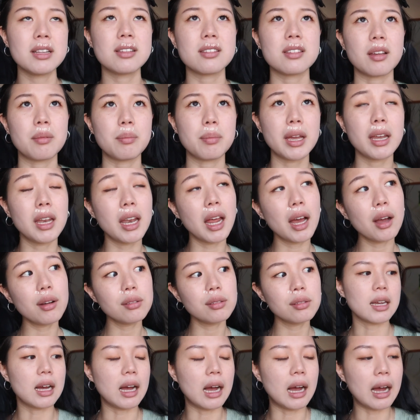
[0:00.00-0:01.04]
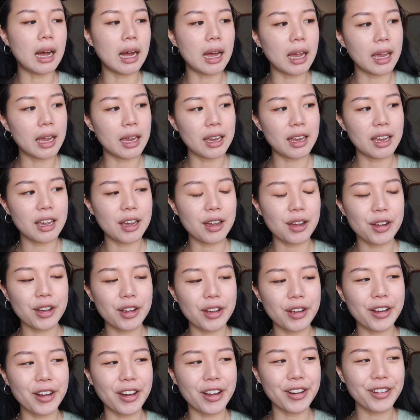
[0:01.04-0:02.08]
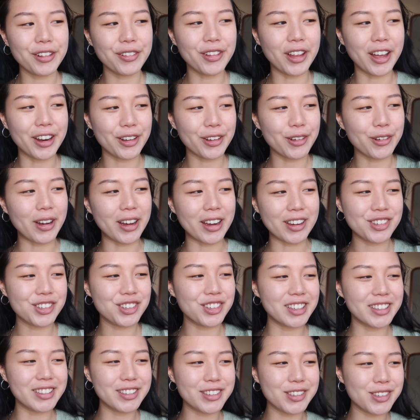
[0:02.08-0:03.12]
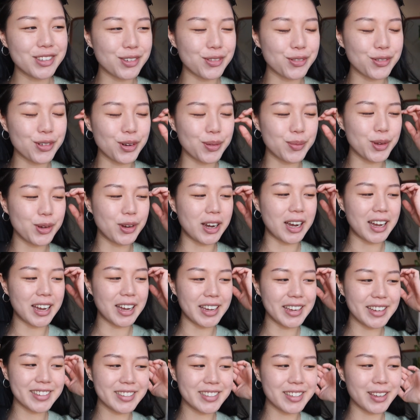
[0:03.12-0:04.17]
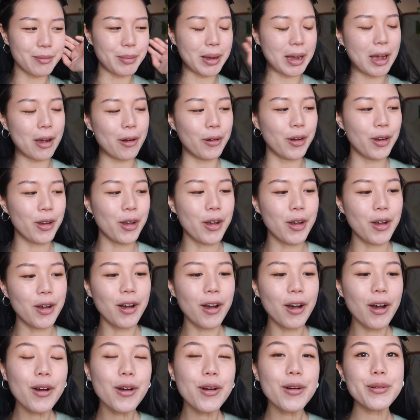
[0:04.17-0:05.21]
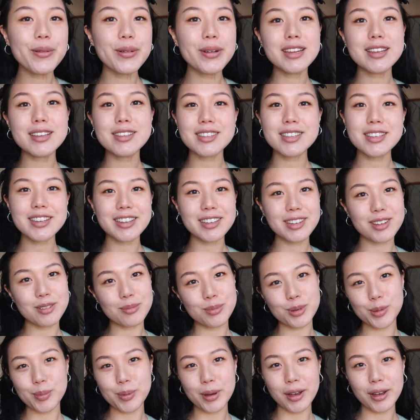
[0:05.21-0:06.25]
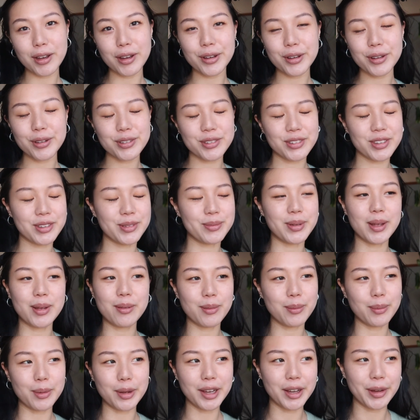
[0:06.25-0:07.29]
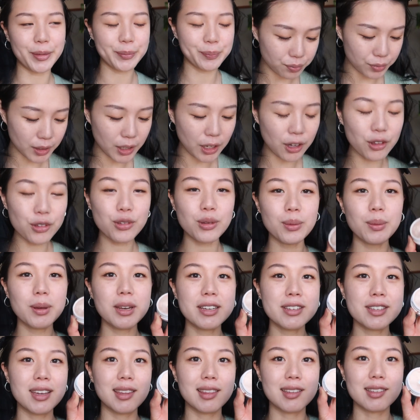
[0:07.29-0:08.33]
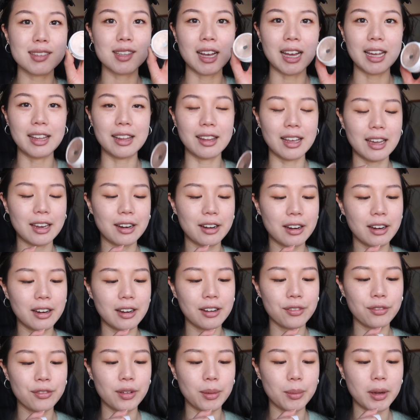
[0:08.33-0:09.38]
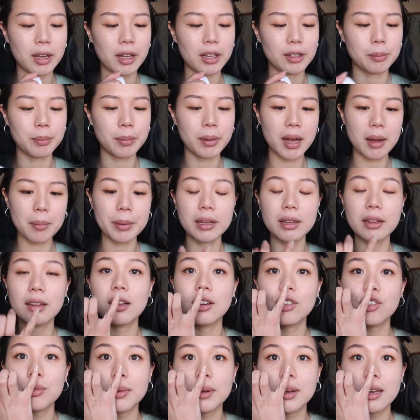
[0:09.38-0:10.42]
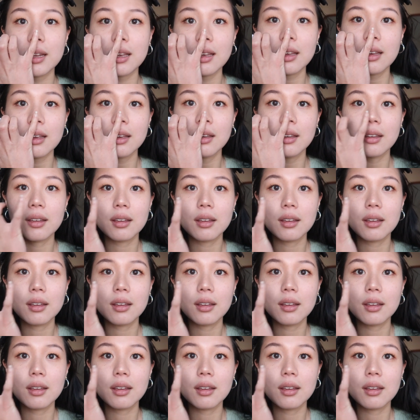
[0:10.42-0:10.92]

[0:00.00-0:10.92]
it's up by now i got a lot of questions from you guys about oh when is he gonna propose and blah blah blah also i'm gonna take this highlighter from colourpop and lunch money